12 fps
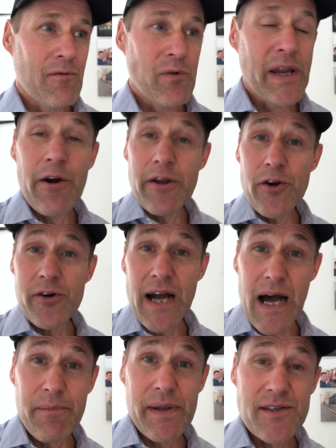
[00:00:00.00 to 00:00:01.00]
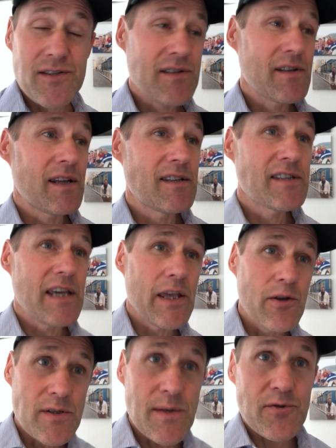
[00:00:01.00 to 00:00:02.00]
hearing your comments and seeing
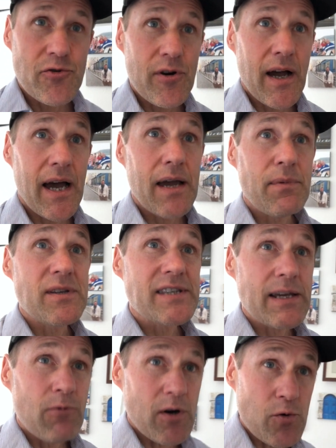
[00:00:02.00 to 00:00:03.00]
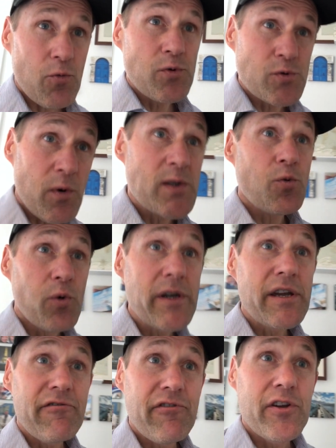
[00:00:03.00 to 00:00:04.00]
you subscribe and seeing what's
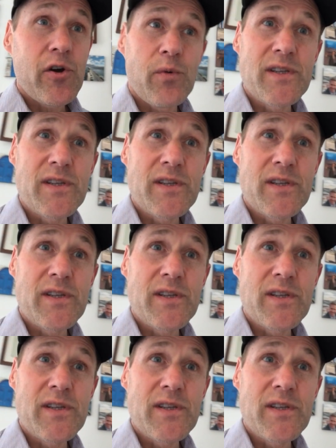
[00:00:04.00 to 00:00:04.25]
working for you,